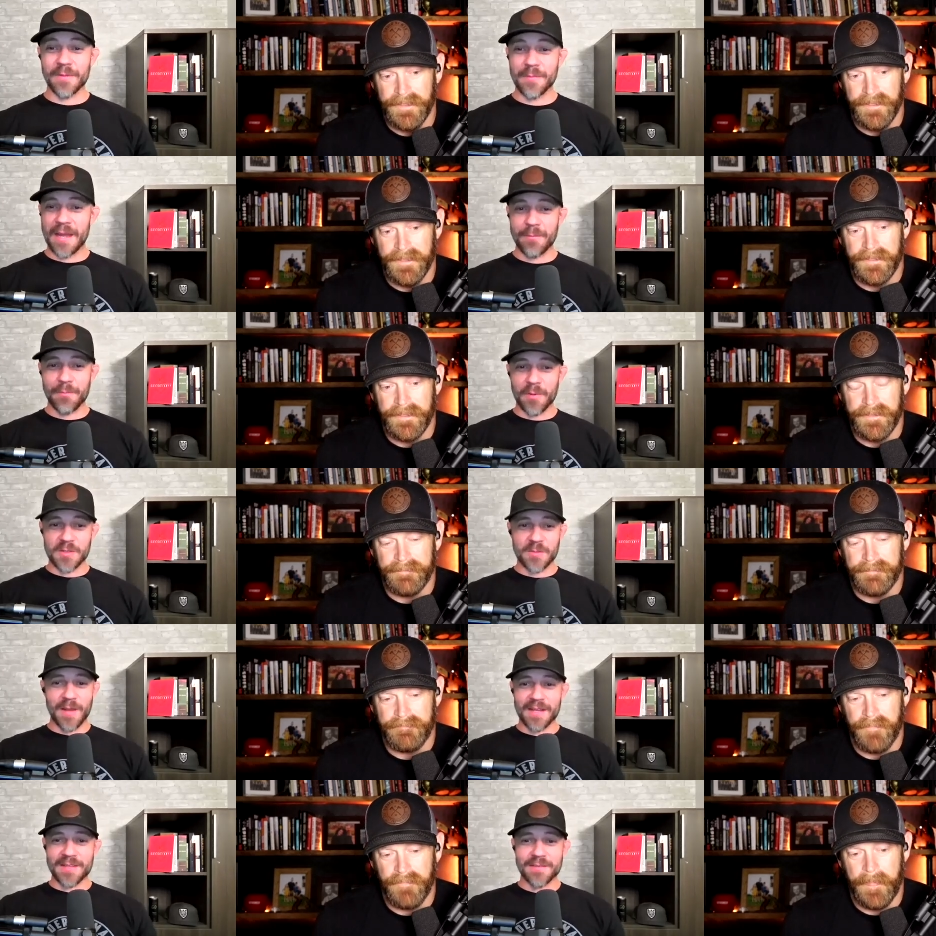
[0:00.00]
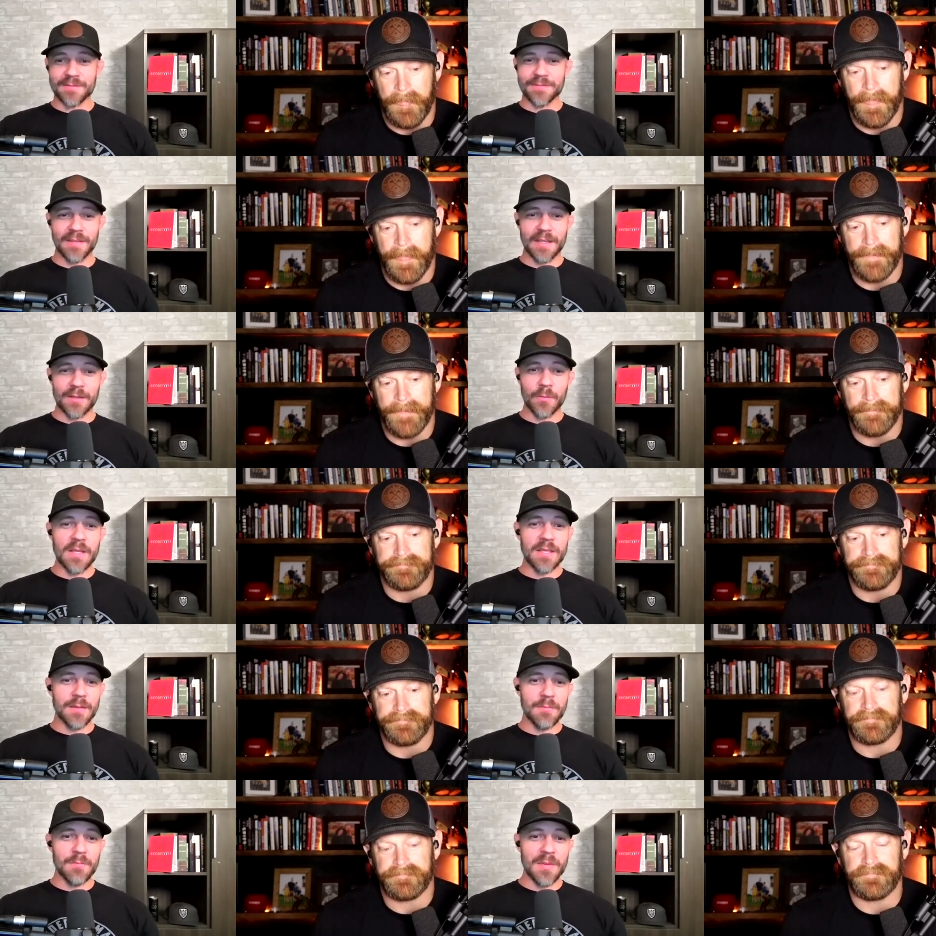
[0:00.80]
Speaker 1: from that perspective. Like
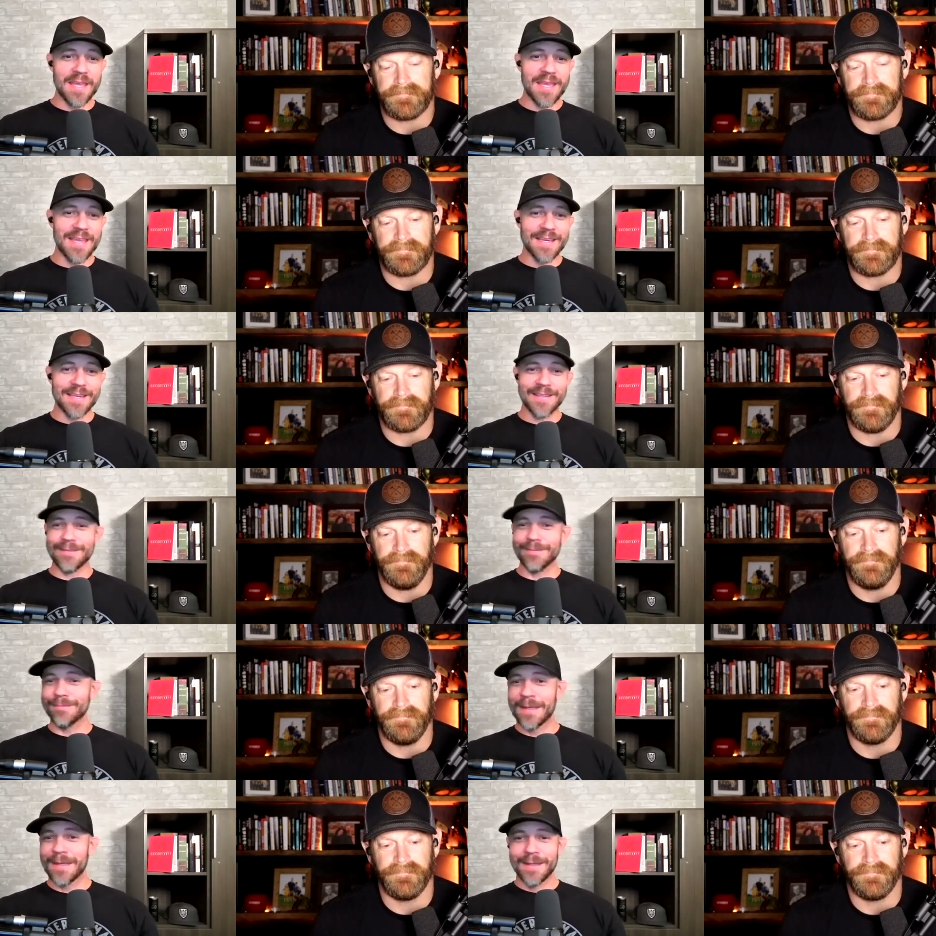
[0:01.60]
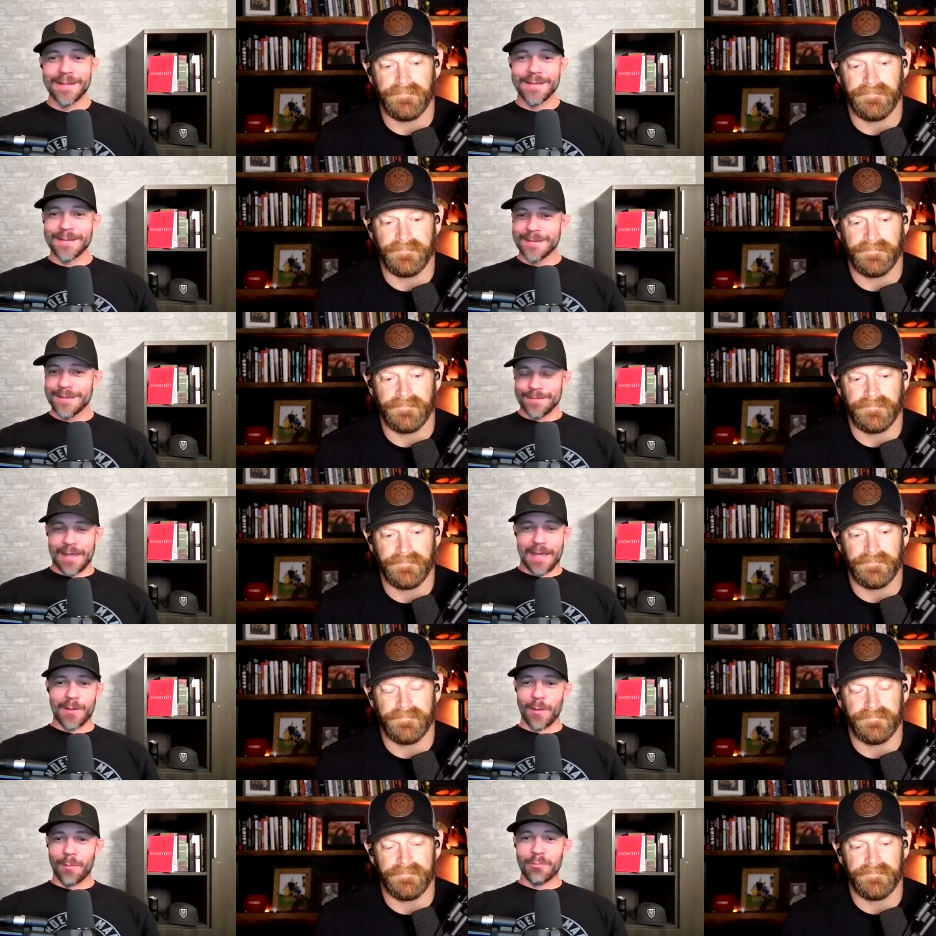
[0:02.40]
we can be in,
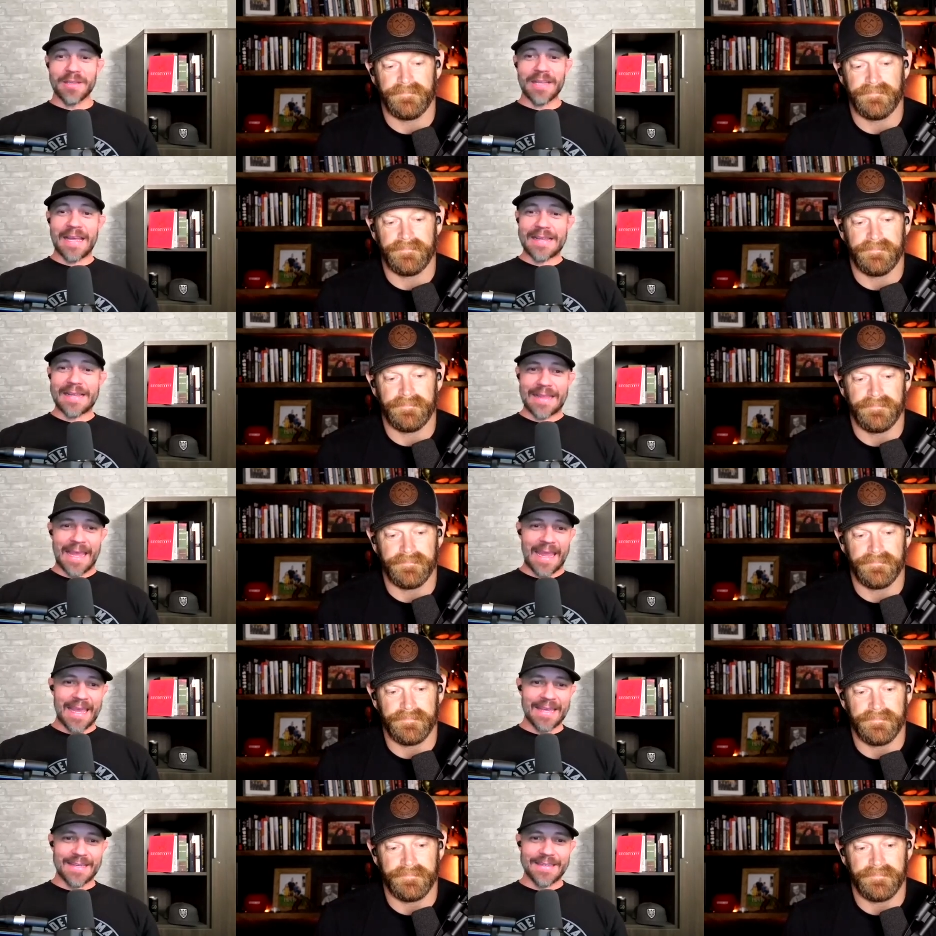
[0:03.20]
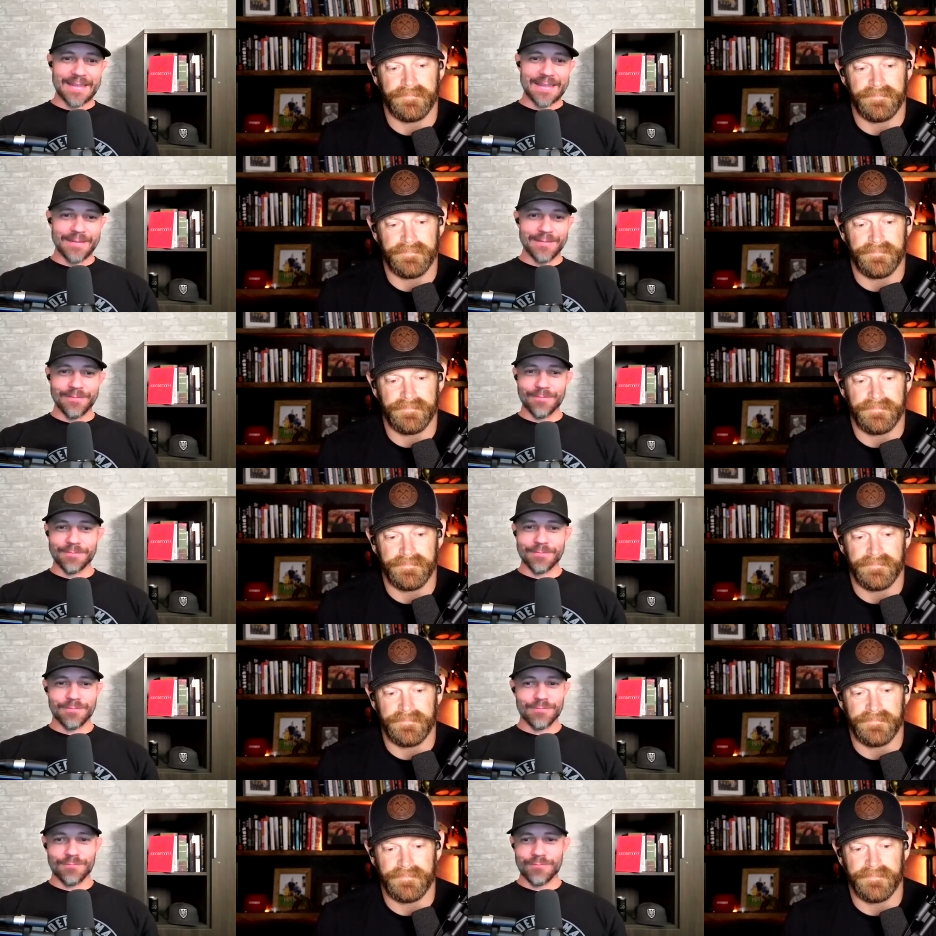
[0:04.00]
I don't know, Playland in
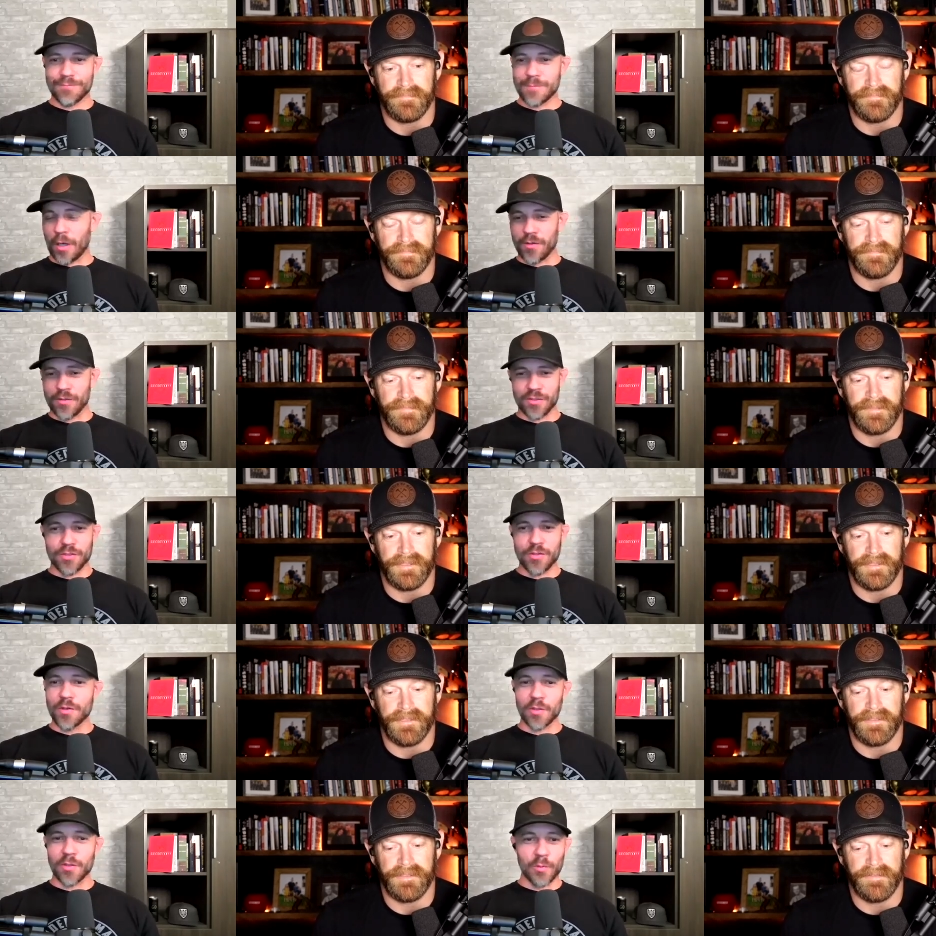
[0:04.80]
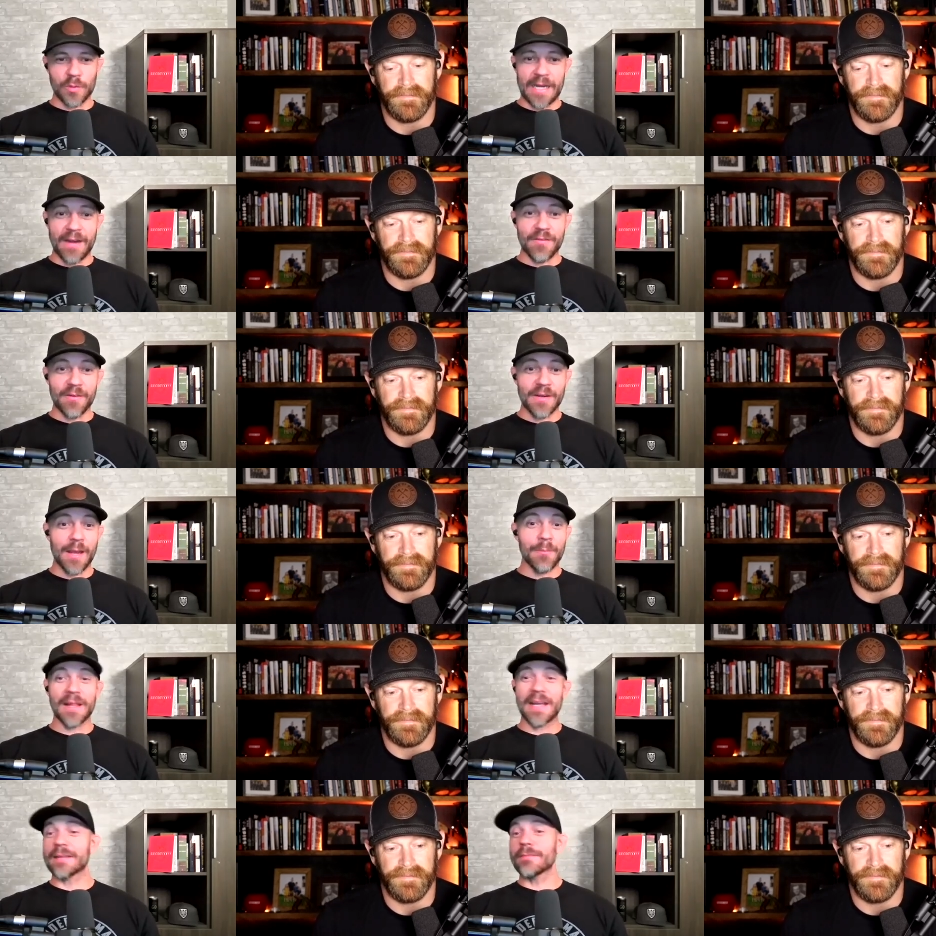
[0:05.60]
Carl's Junior or whatever. And
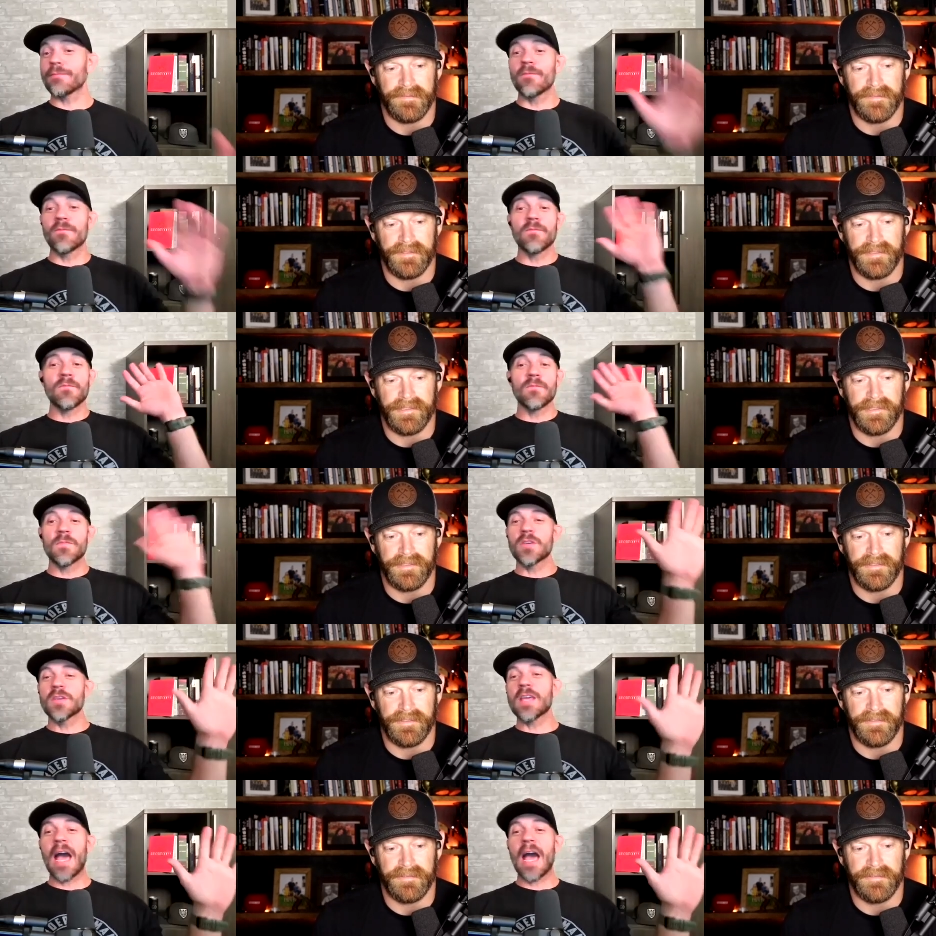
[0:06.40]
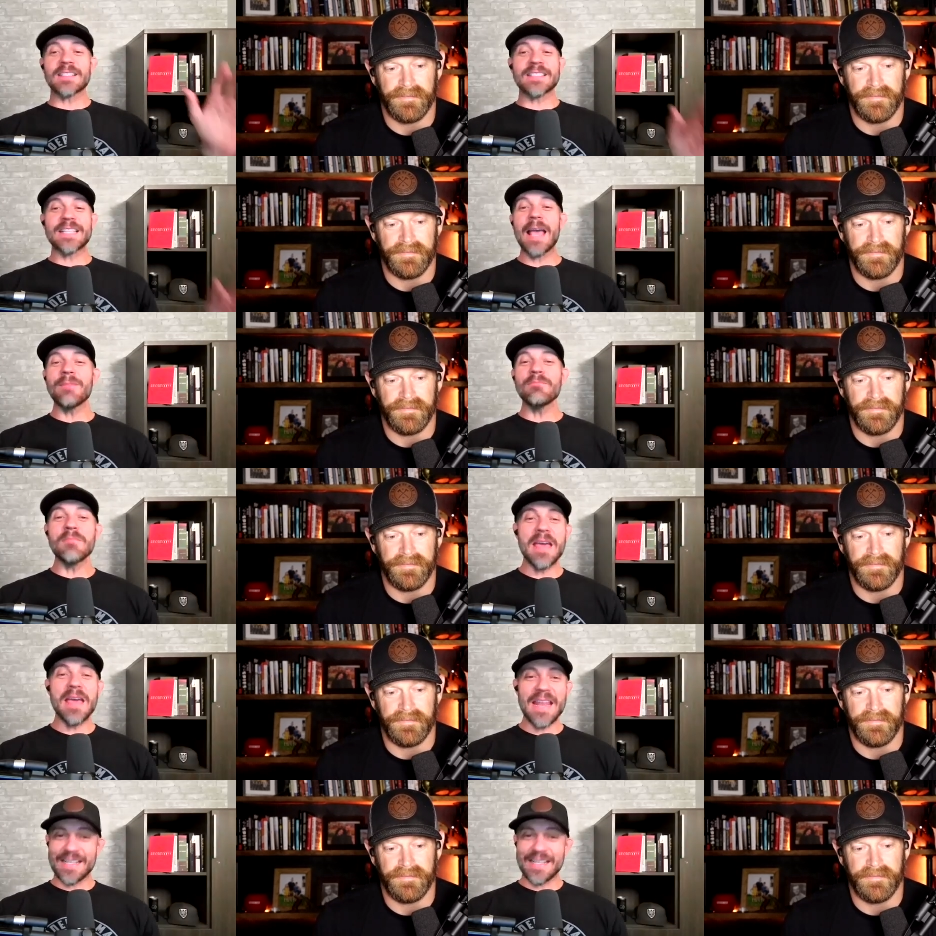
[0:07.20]
I'm like, you got ten
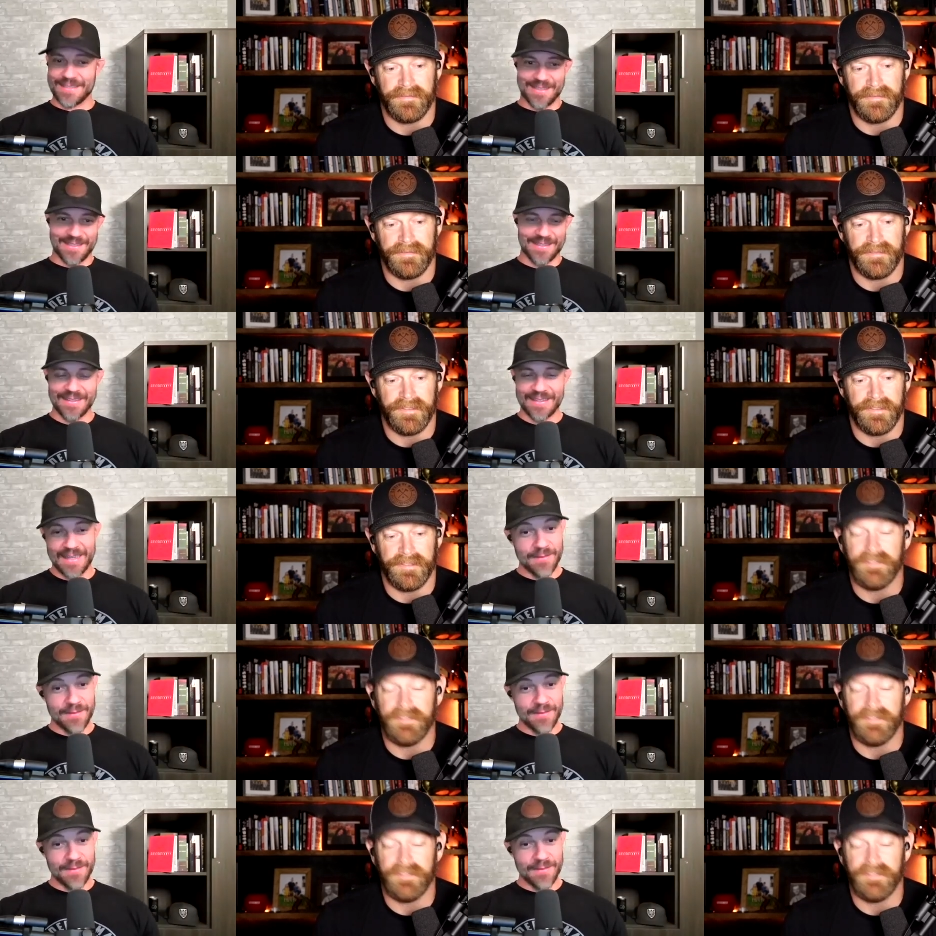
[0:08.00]
minutes.